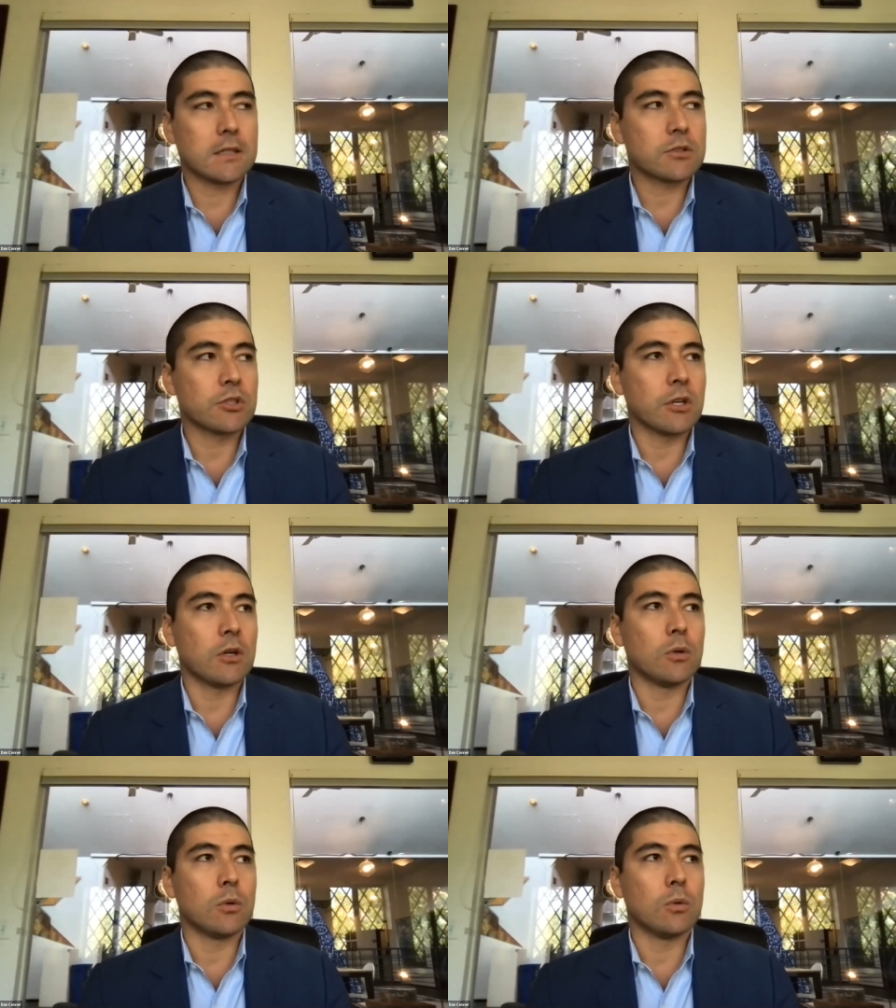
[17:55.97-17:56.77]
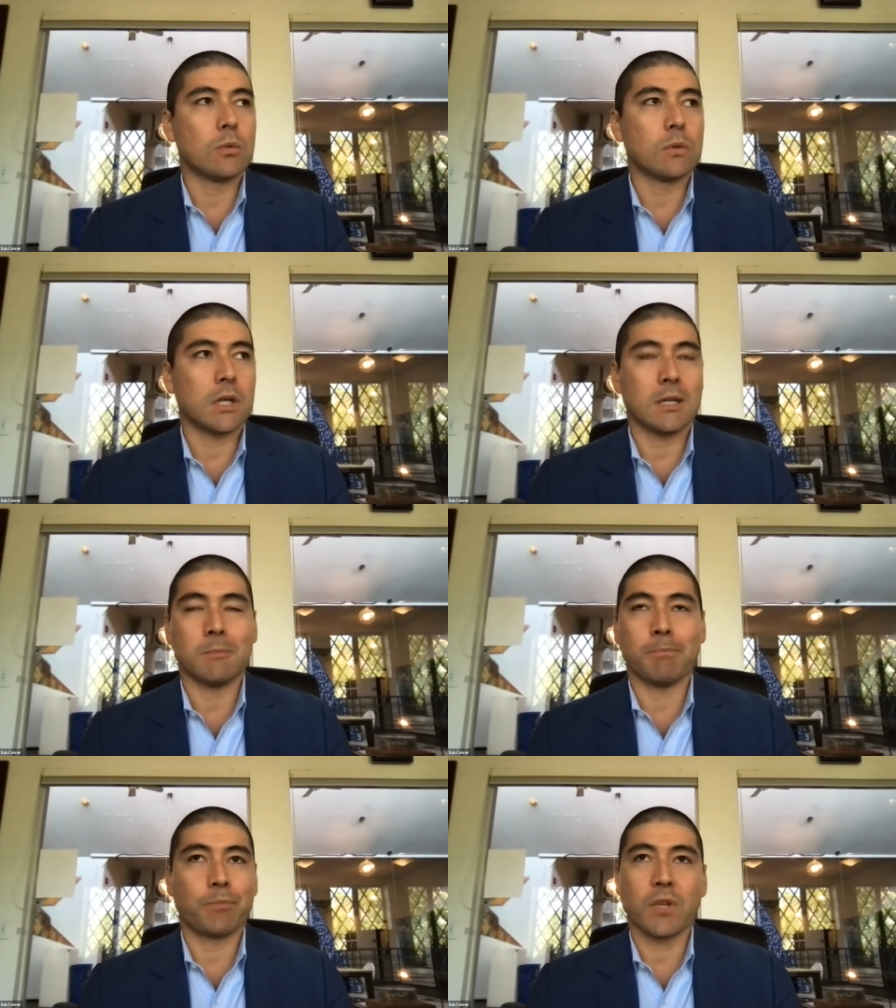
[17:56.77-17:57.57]
So
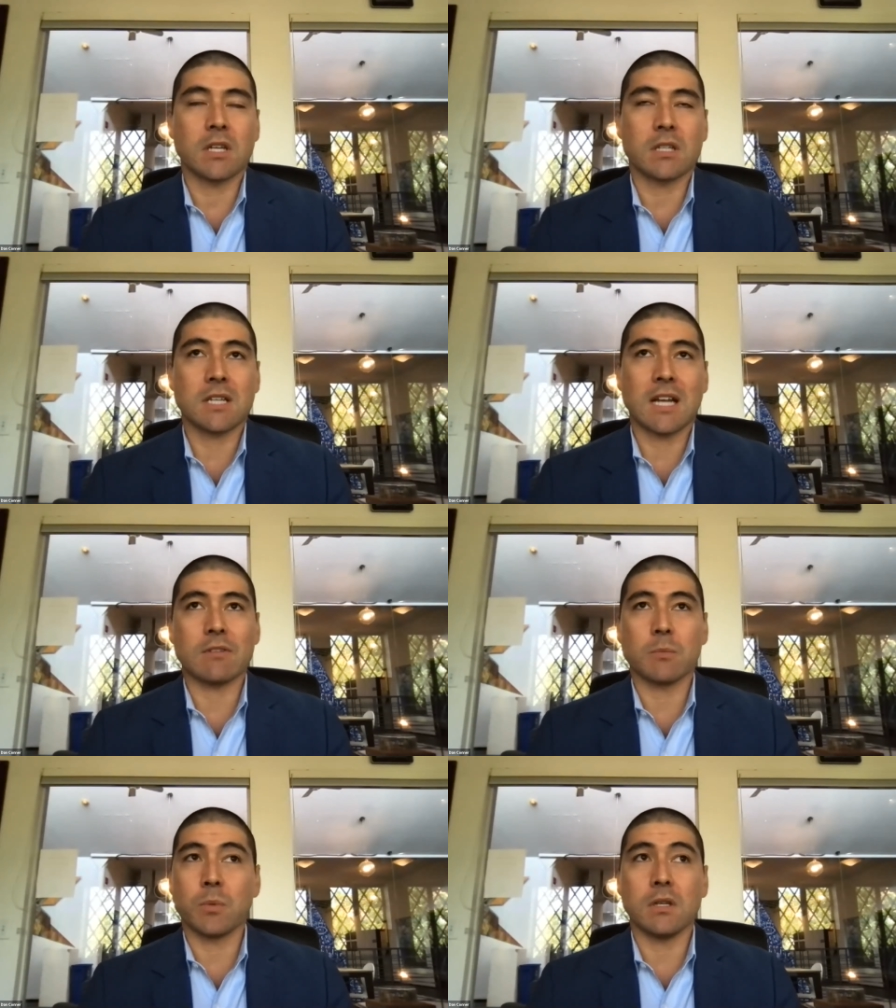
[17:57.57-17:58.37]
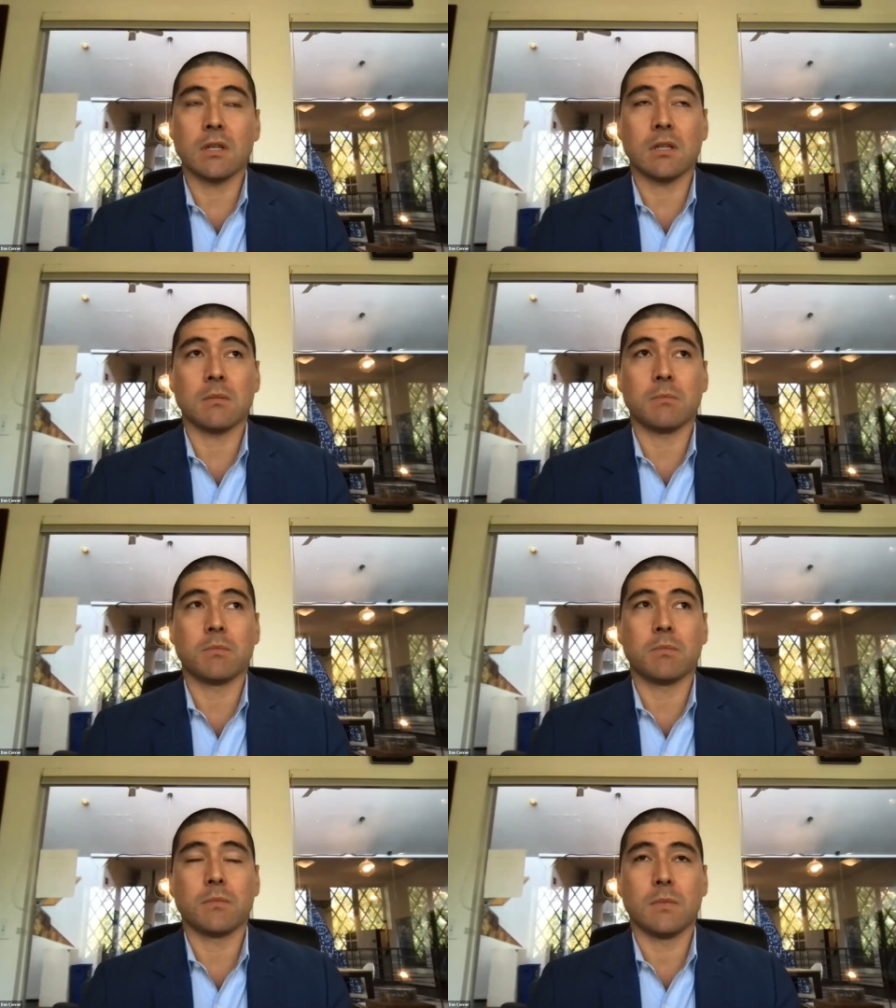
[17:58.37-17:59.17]
it doesn't have to be,
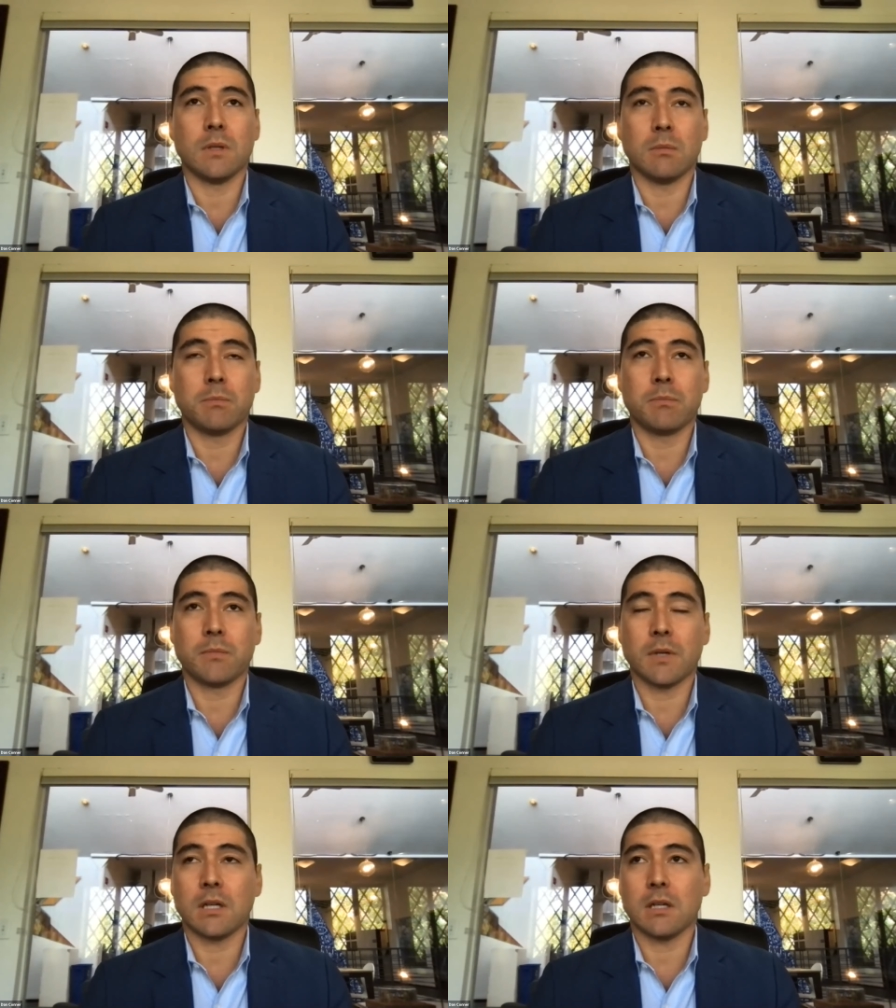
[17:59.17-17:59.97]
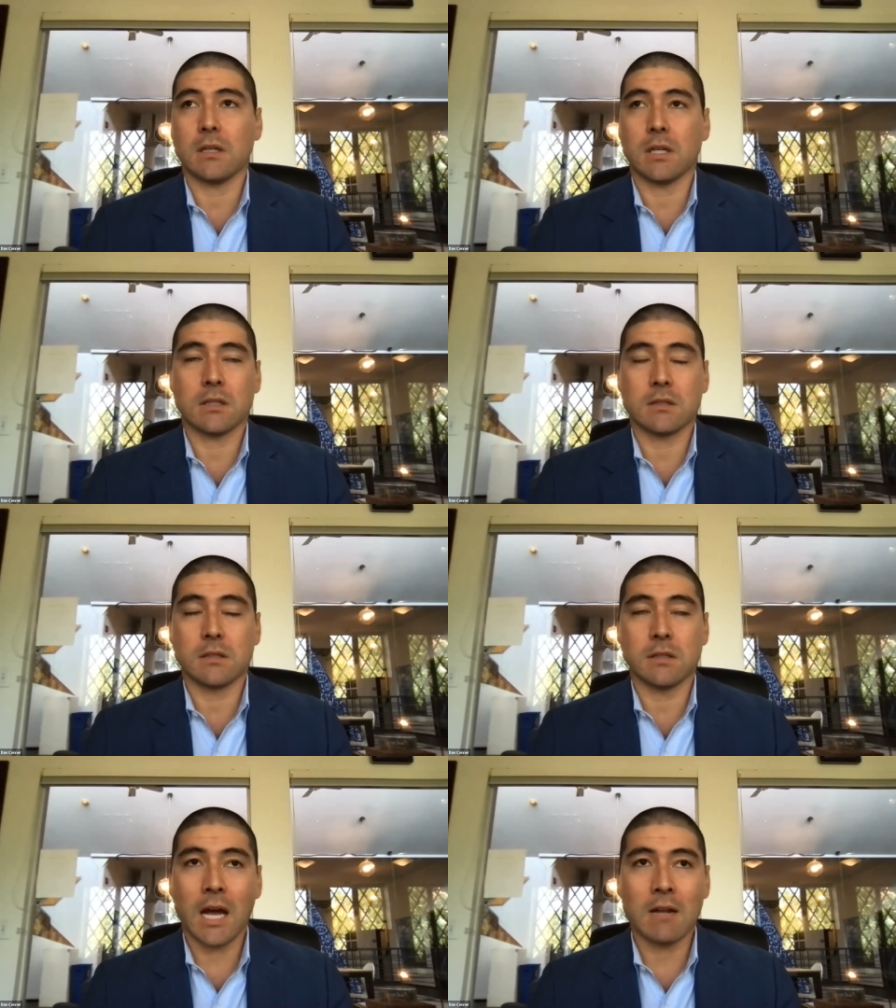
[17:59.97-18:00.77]
a
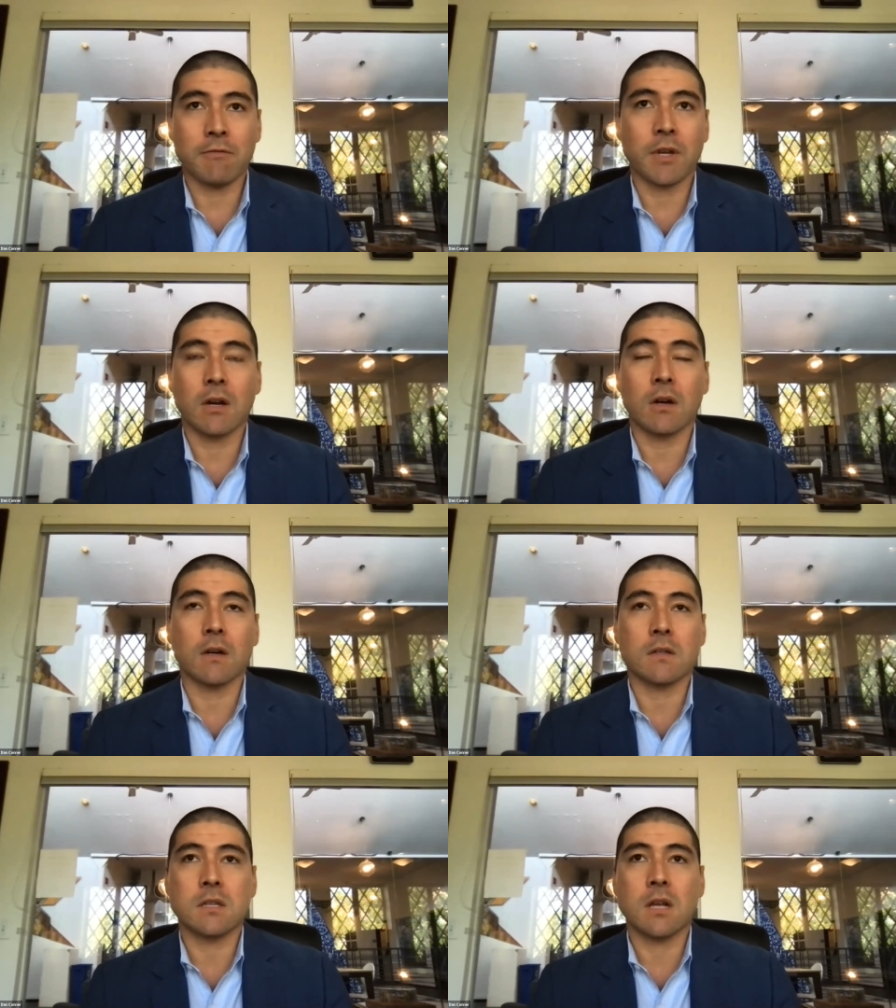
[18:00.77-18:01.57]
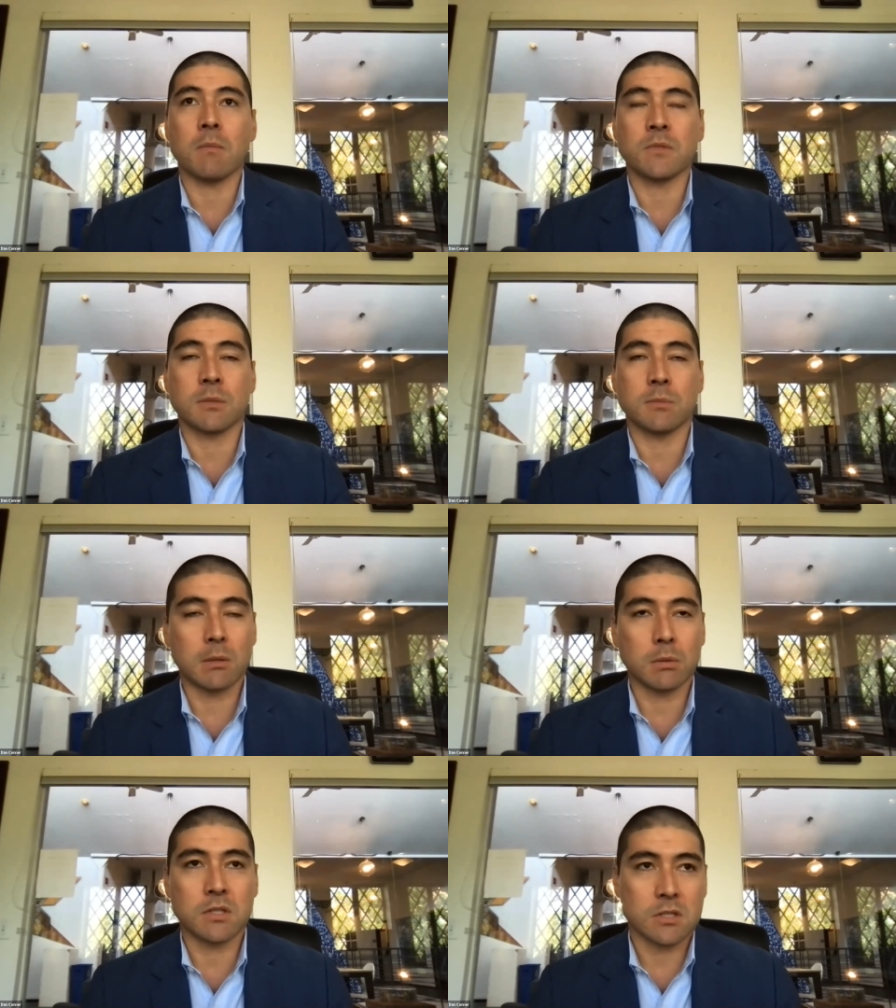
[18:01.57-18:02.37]
9-figure sum to be
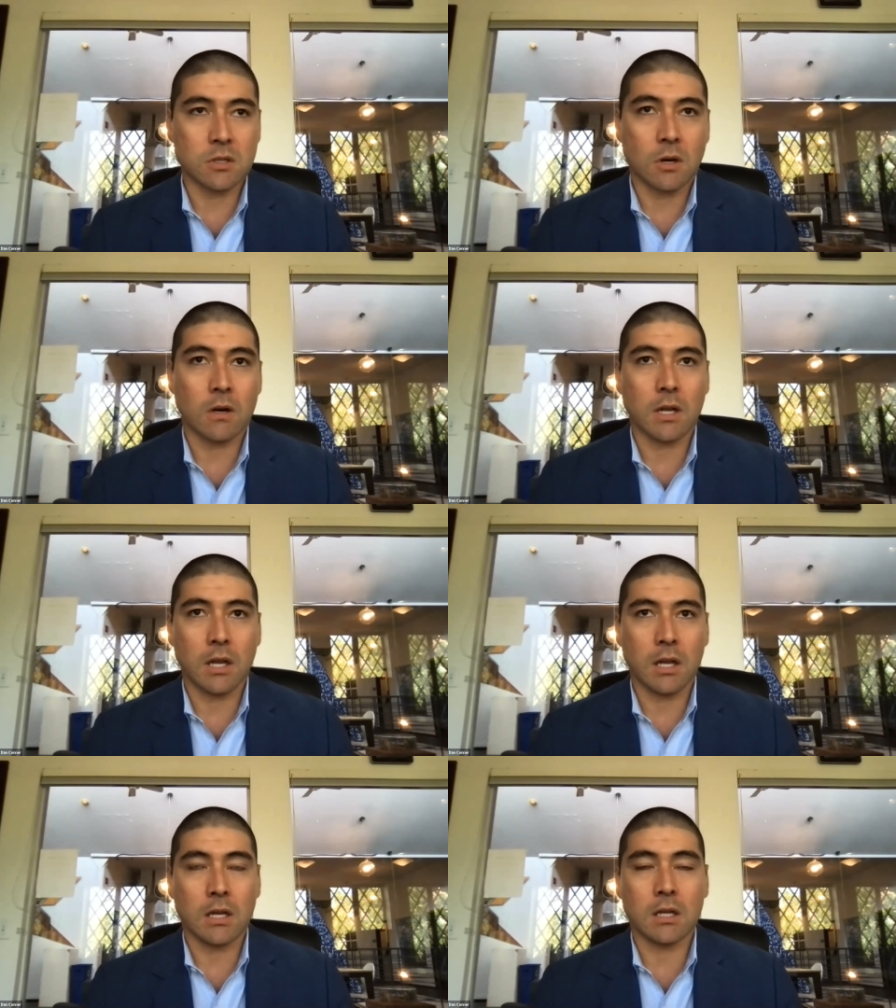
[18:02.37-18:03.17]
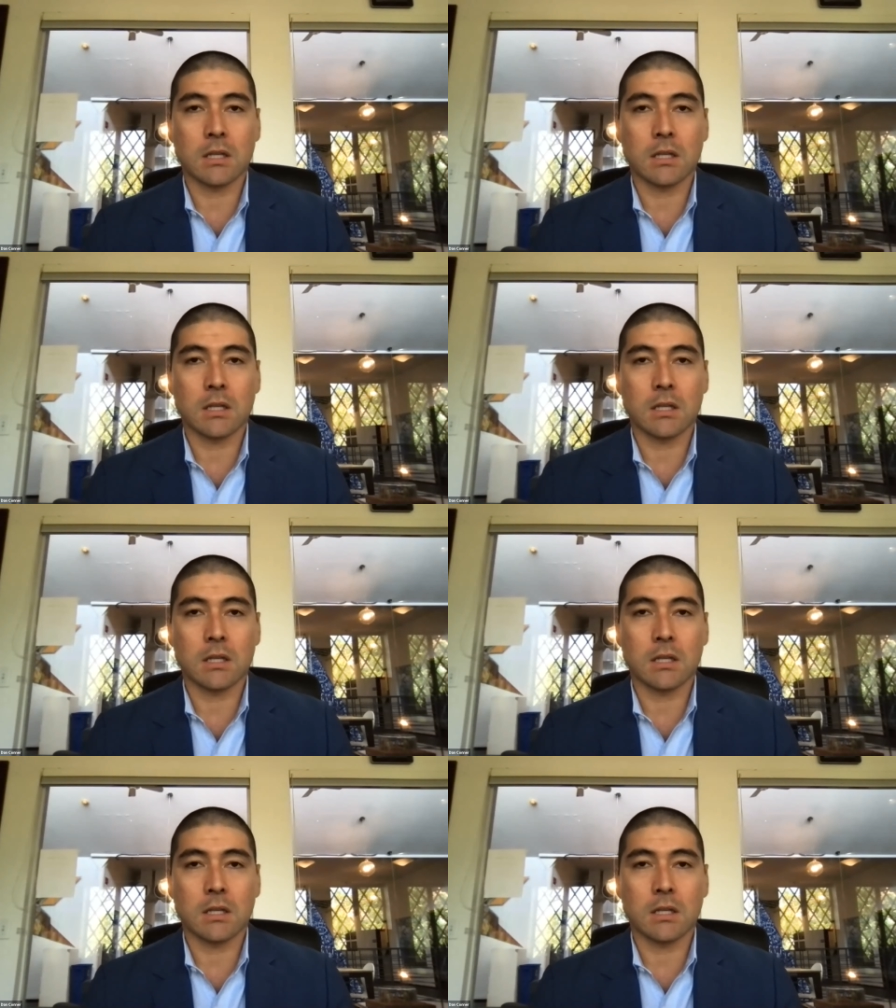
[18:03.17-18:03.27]
able to start a